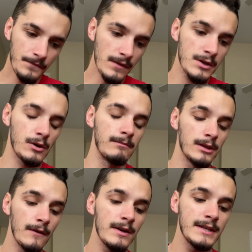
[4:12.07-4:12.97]
So I'm
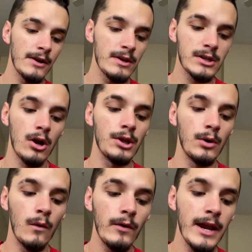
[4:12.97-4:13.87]
loving Darius Garland
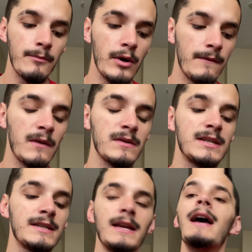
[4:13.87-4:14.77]
over 8.5
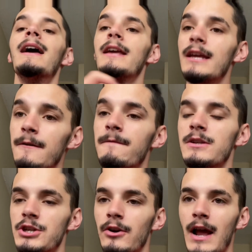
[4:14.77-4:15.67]
assists if
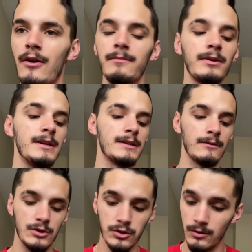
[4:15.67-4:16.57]
Jarrett Allen plays.
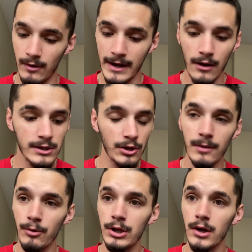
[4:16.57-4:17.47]
Right now, it's
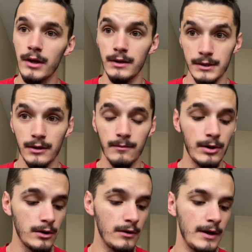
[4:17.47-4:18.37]
looking pretty good. It's looking
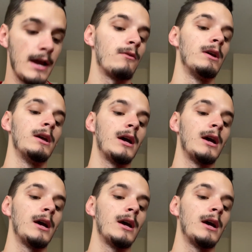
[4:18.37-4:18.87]
pretty good right now.